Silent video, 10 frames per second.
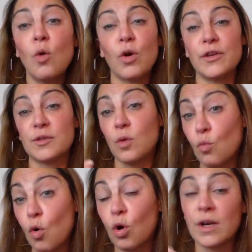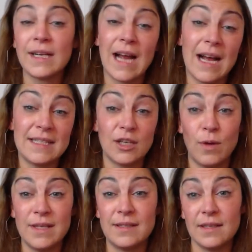where there's a reward and
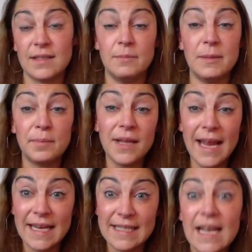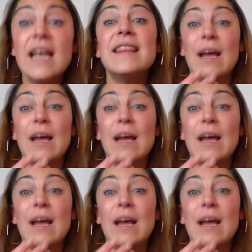consequence system in place